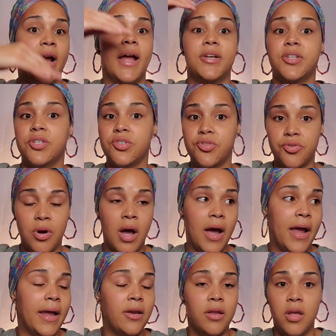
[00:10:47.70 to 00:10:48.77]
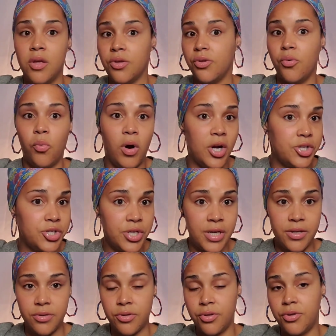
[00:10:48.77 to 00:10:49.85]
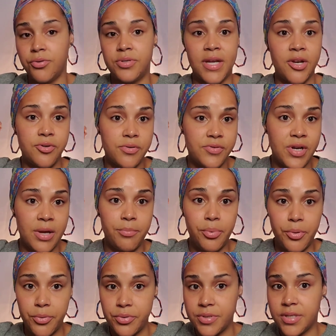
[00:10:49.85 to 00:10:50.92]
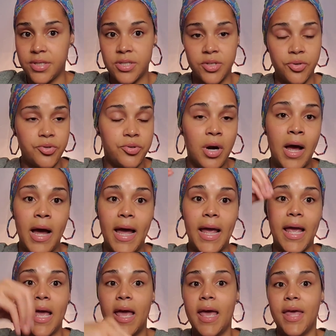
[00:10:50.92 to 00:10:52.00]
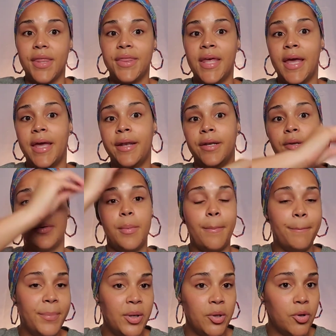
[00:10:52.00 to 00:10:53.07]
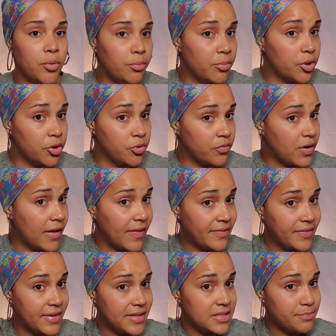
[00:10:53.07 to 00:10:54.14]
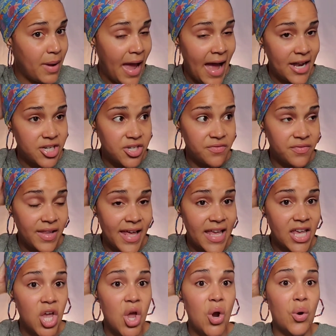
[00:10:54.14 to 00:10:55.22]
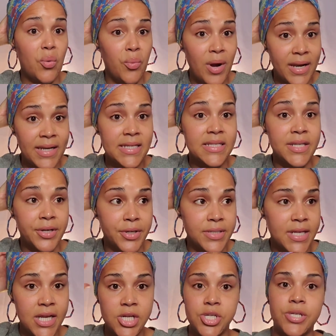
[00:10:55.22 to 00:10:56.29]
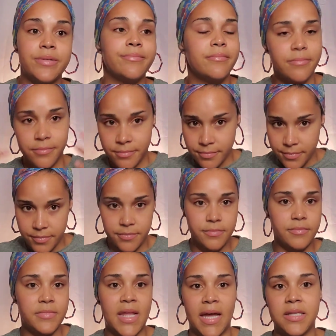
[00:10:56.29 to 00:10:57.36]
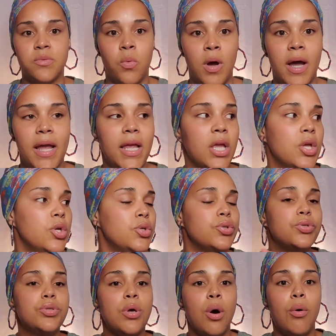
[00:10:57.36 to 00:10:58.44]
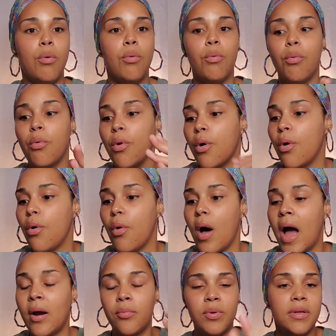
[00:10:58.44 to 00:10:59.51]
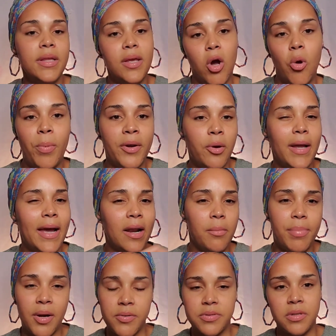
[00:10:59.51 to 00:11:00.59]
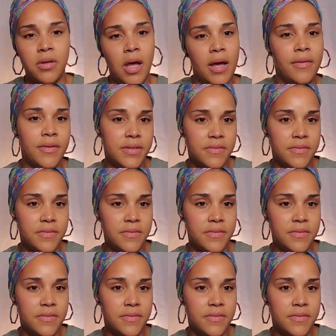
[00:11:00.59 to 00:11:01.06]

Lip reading: it's dry. You wash it, you use dandruff shampoos, still dry. Then boom, you've got like this patch of like redness and irritation. That's why. So I really hope, I know I kind of bounced a lot in this